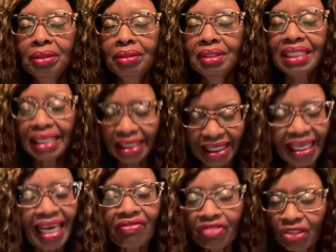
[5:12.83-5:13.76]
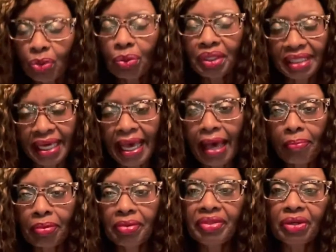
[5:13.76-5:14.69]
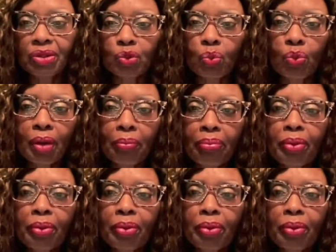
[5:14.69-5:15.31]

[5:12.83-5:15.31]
Yes, life is going to happen. There's one